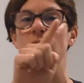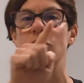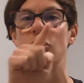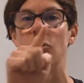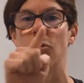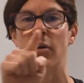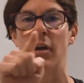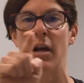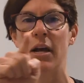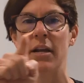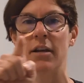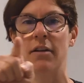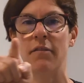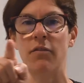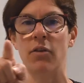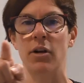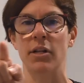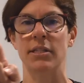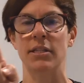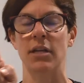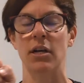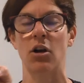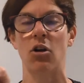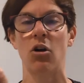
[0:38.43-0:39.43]
So it kind of
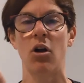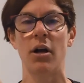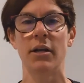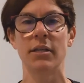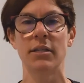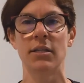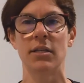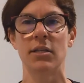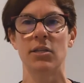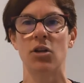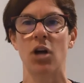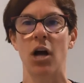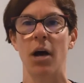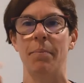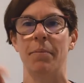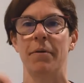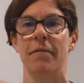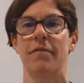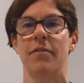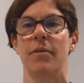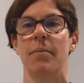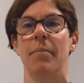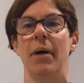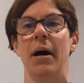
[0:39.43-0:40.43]
runs across the top
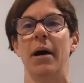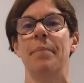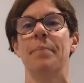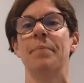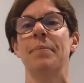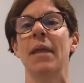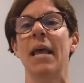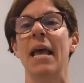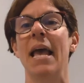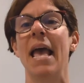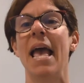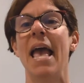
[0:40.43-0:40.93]
of the bum